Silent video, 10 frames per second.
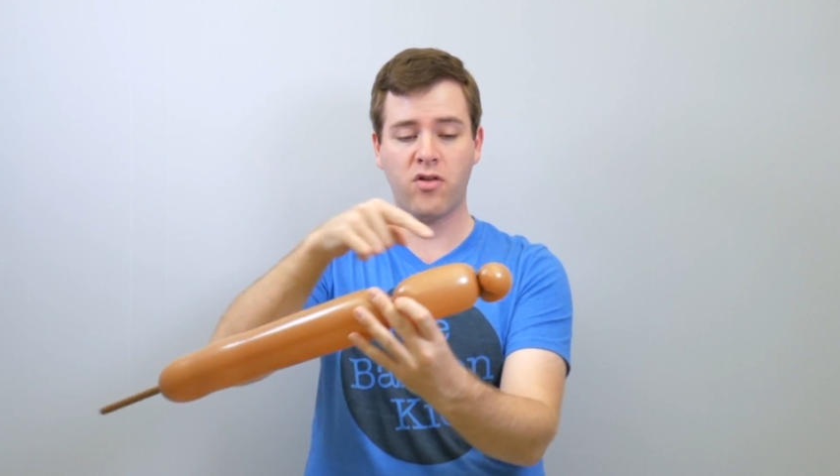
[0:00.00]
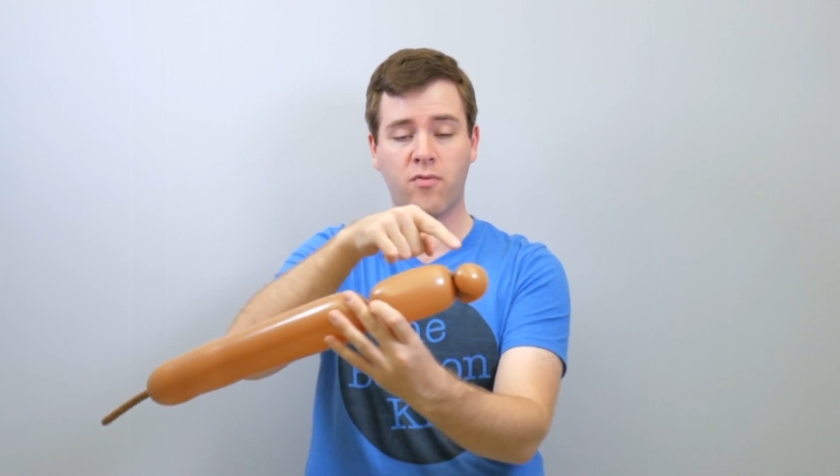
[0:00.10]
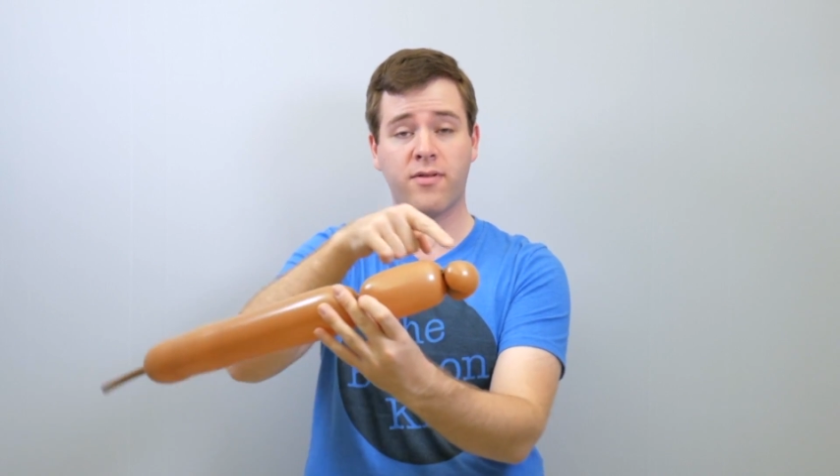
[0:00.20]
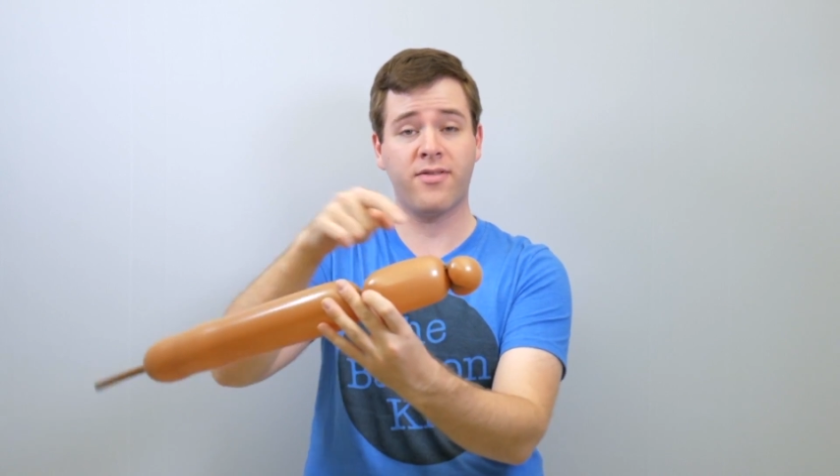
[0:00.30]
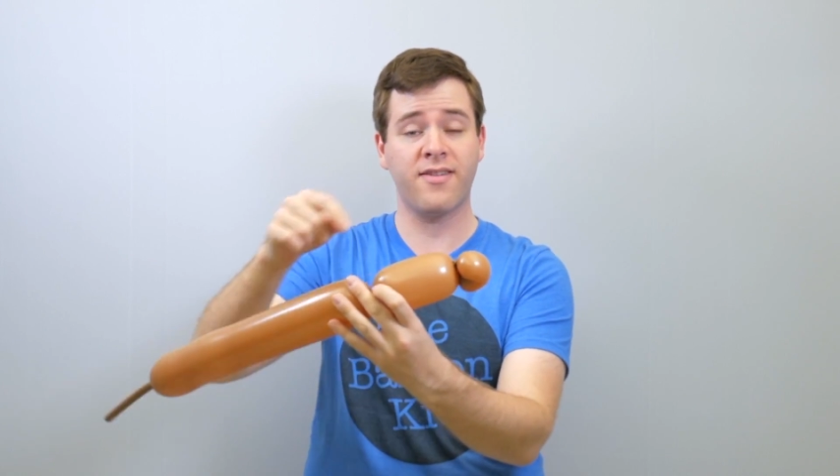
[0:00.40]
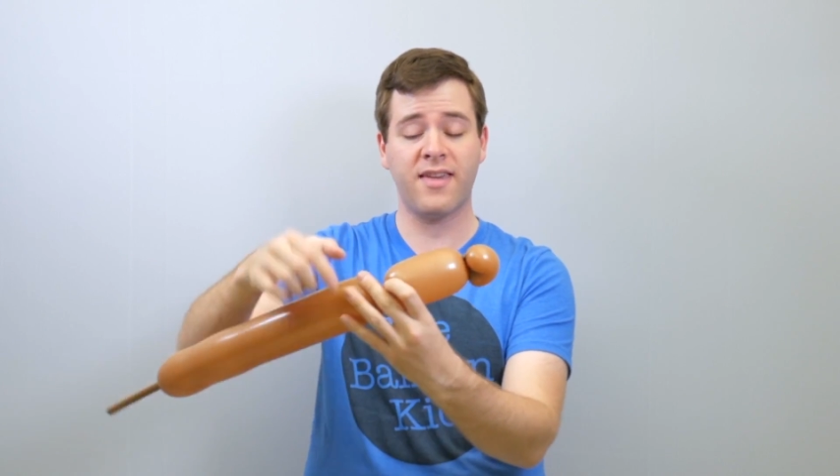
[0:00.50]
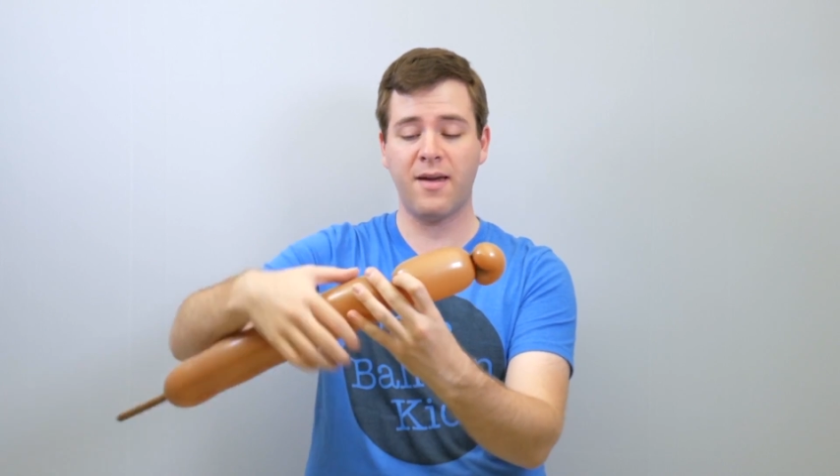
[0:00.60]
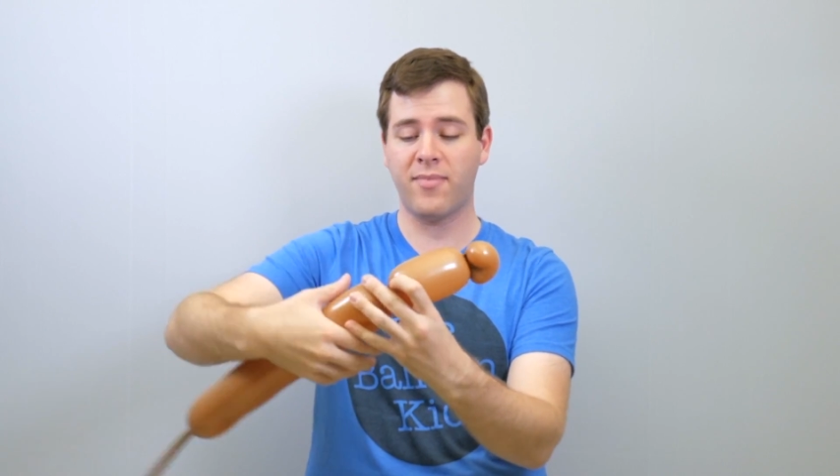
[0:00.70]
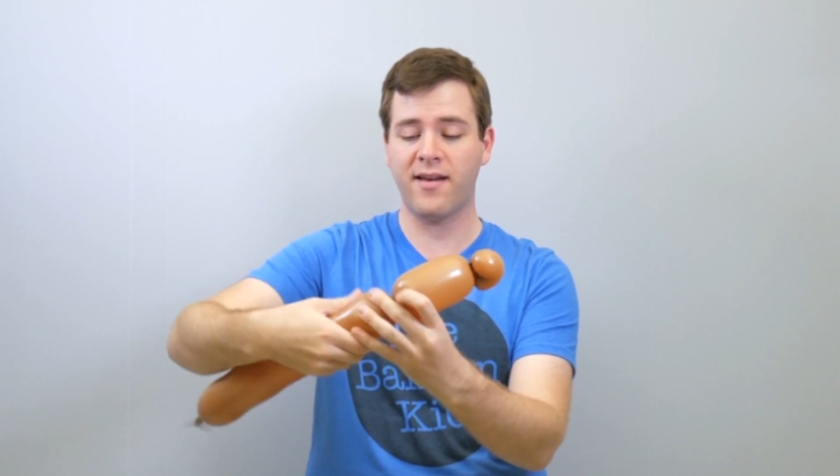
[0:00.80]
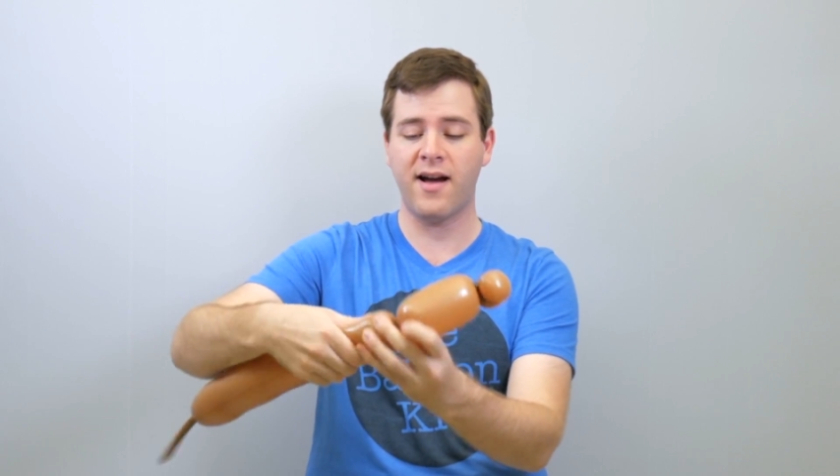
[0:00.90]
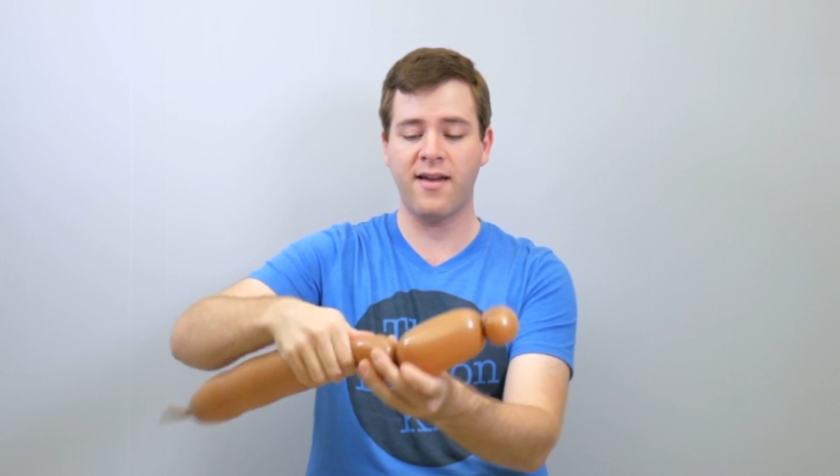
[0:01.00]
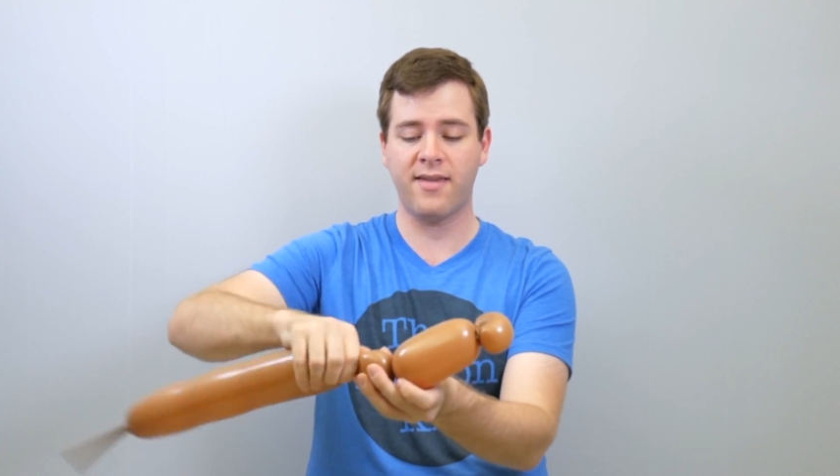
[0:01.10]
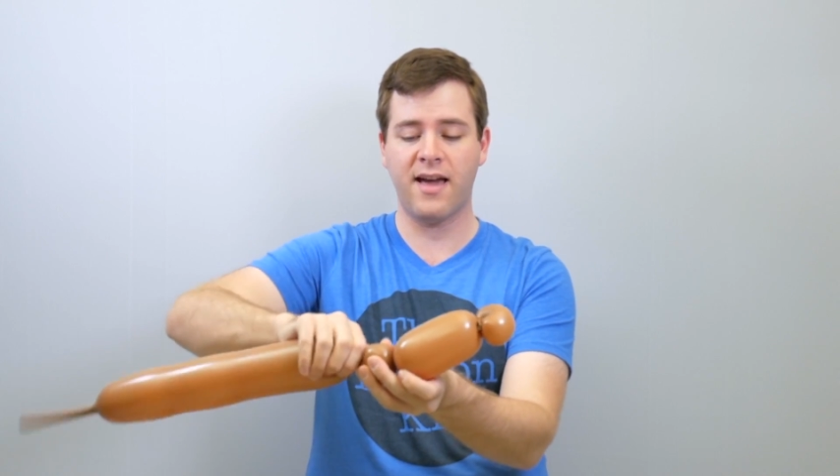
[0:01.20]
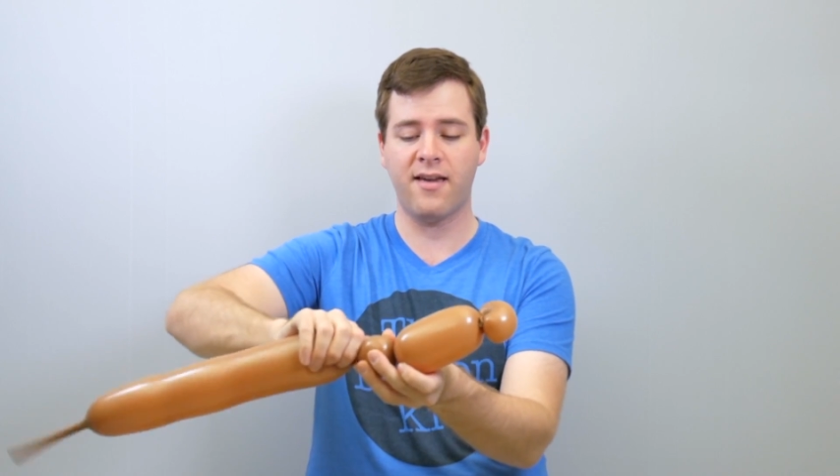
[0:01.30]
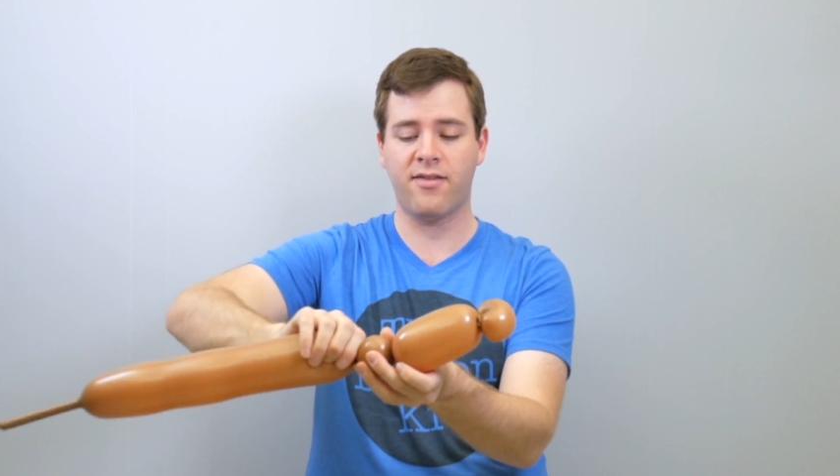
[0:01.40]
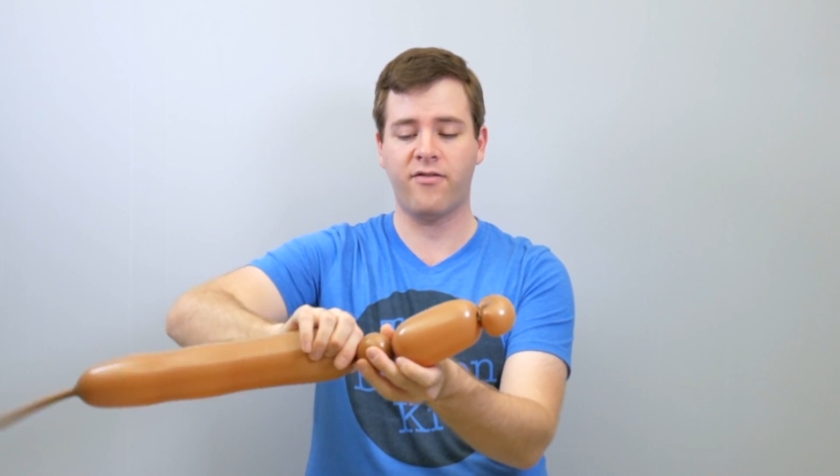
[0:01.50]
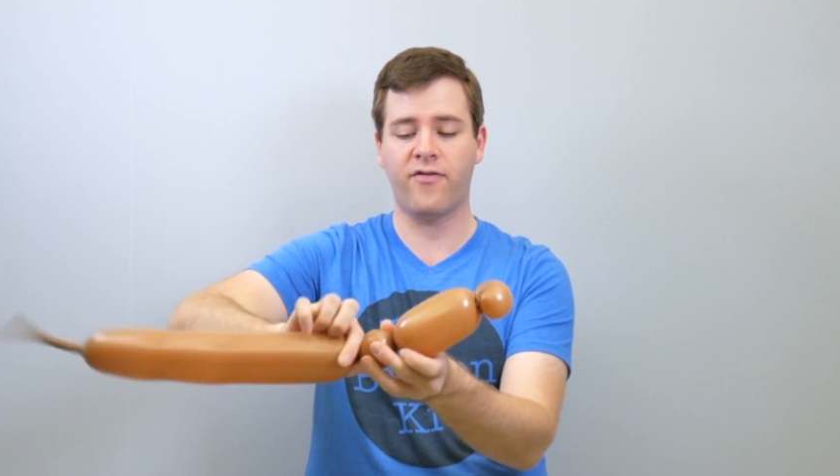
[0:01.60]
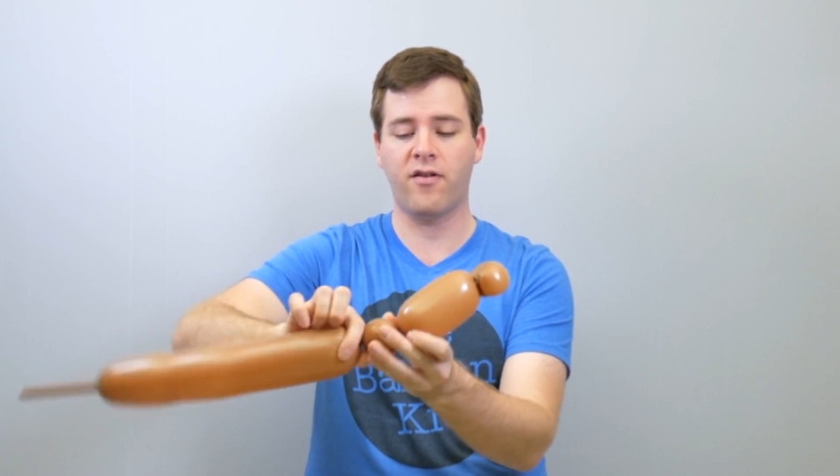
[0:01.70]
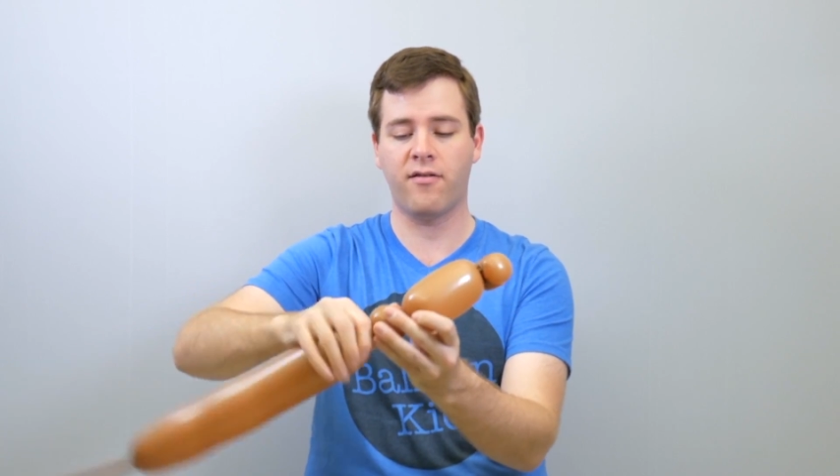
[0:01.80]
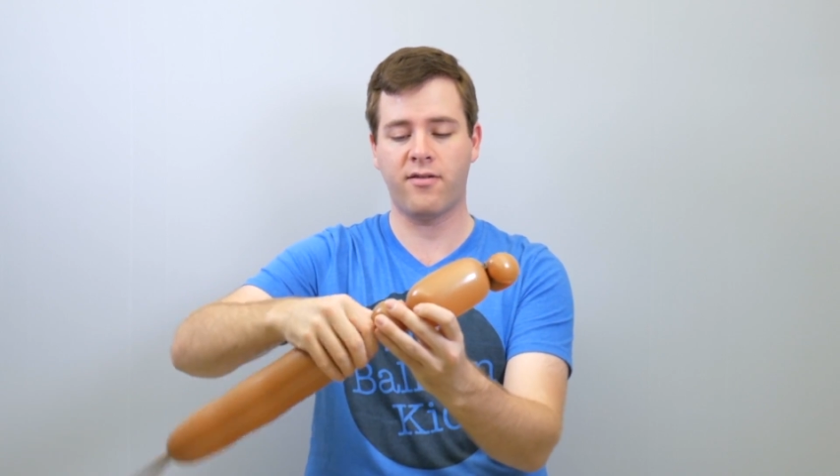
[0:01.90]
twist the same size as the
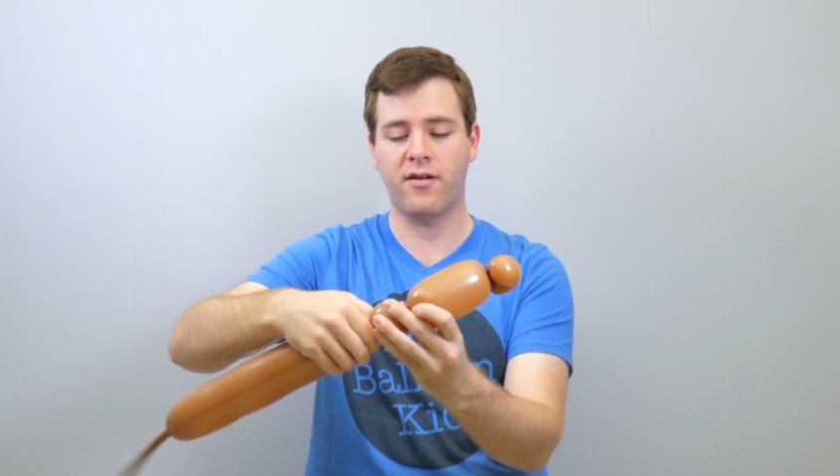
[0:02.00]
first.